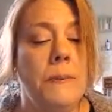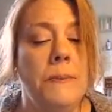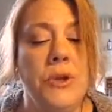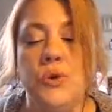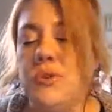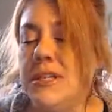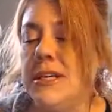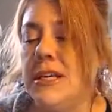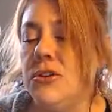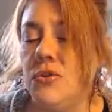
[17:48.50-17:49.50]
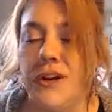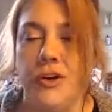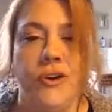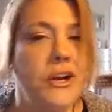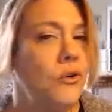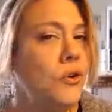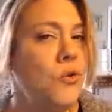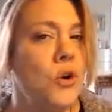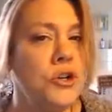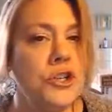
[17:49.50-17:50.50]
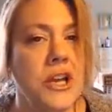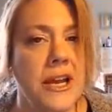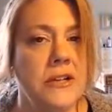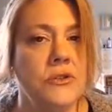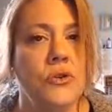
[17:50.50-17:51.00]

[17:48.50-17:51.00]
using either a green or an orange candle.